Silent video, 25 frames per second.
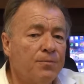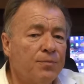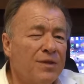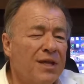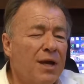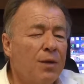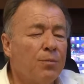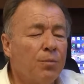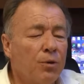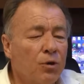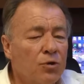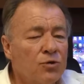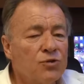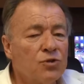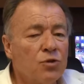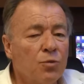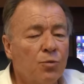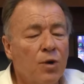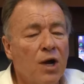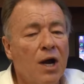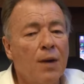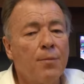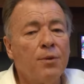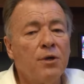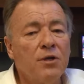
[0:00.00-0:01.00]
not personal
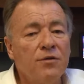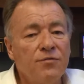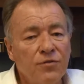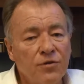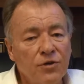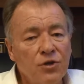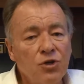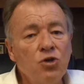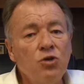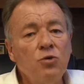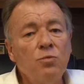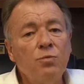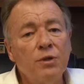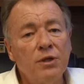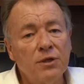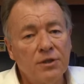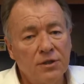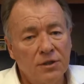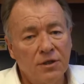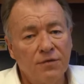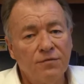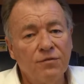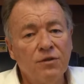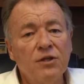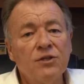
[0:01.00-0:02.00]
property for you, but
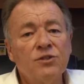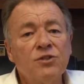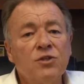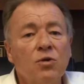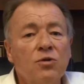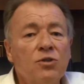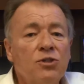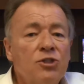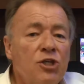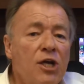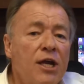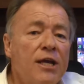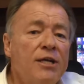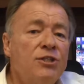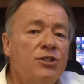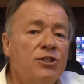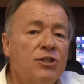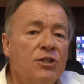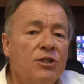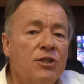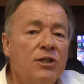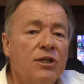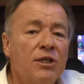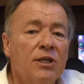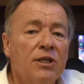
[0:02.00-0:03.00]
of the
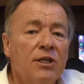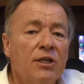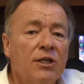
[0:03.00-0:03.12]
association.